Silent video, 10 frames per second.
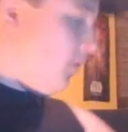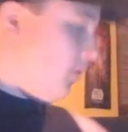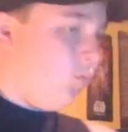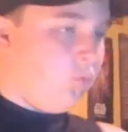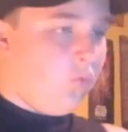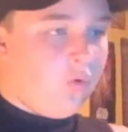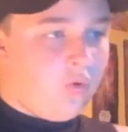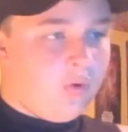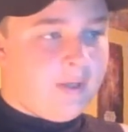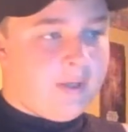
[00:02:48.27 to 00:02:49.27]

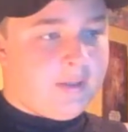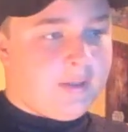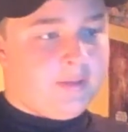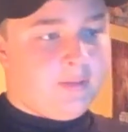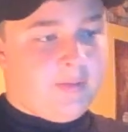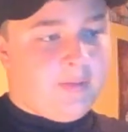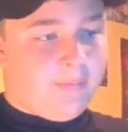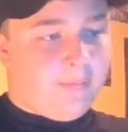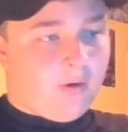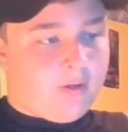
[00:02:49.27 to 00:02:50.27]
Roy into the big
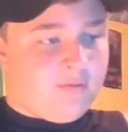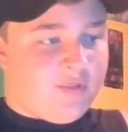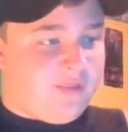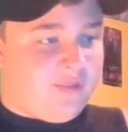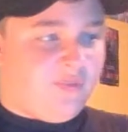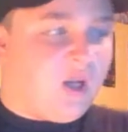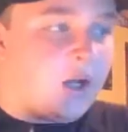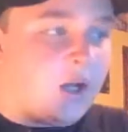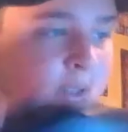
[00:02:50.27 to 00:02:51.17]
part of this vlog.